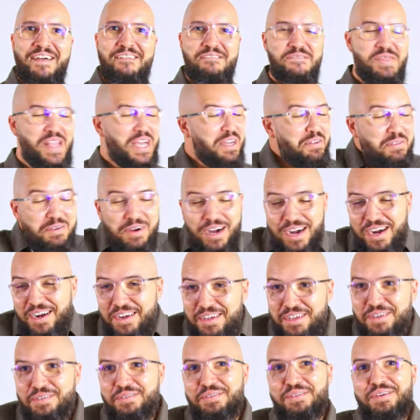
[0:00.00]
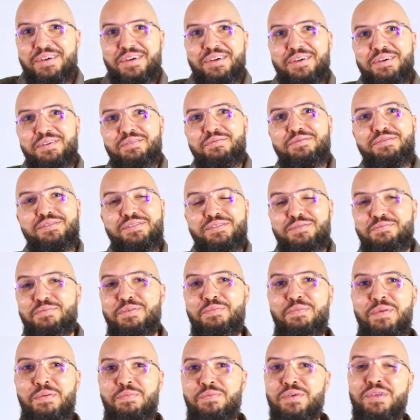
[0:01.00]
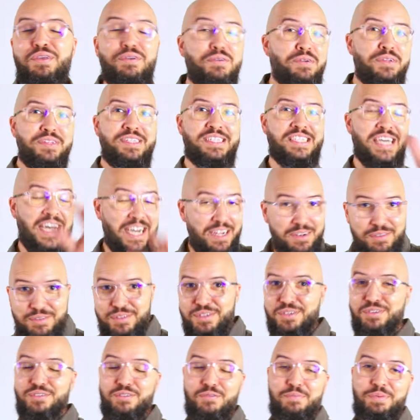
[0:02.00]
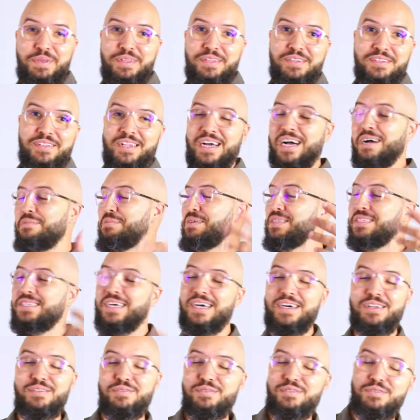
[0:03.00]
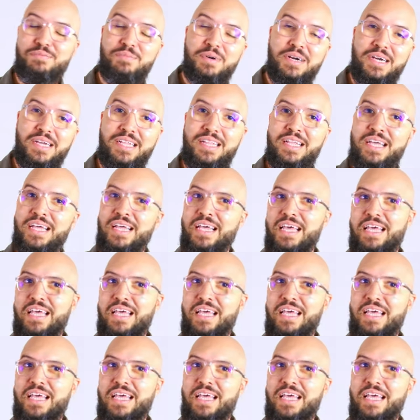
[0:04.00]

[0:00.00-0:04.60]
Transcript: I don't argue with stupid people. You're entitled to your opinion. I'm entitled to mine.